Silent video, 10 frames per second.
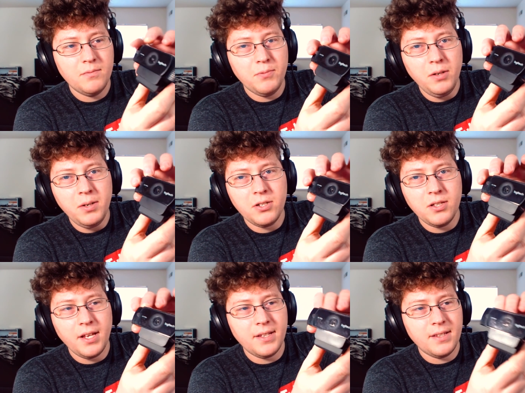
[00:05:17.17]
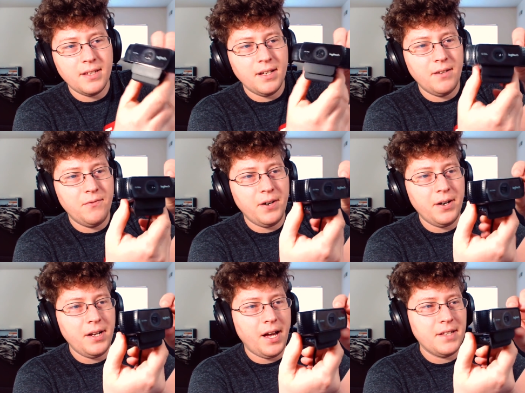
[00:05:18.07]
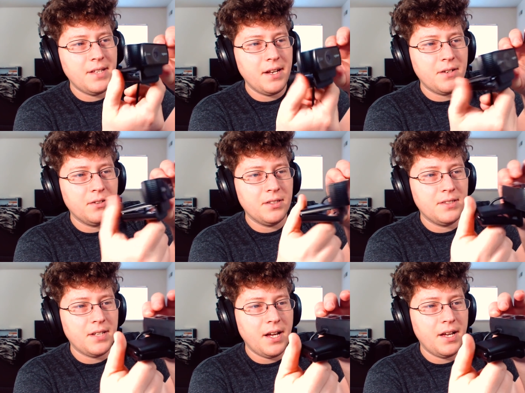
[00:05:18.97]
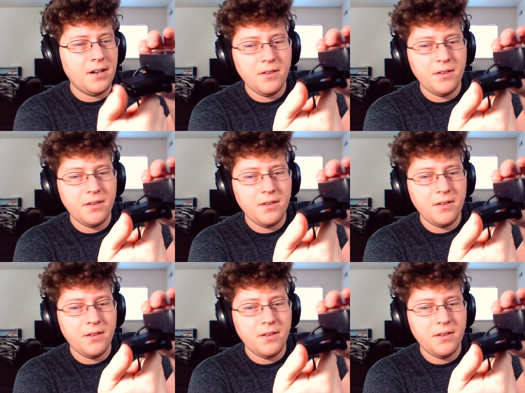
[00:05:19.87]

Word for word: Pretty much like a very identical design,